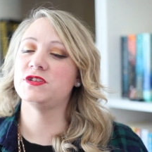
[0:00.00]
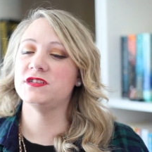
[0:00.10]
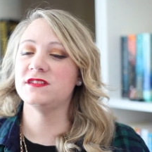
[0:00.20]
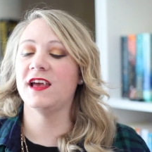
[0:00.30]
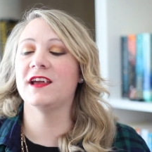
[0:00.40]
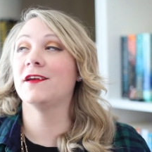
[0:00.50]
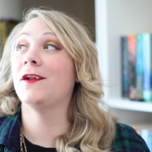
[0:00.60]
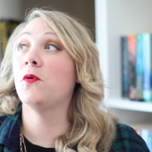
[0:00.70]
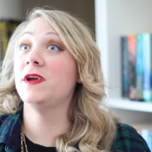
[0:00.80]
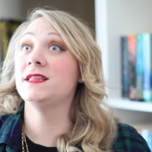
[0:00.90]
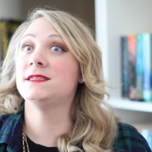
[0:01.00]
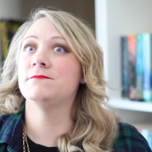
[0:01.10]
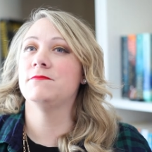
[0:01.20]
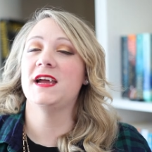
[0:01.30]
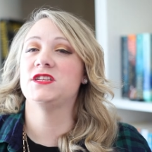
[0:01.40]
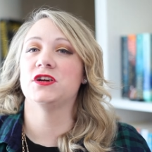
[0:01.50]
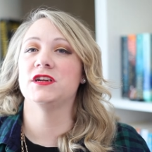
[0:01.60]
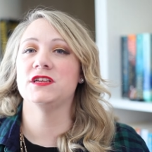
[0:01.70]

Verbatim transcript: but she's like, you know, when's my turn?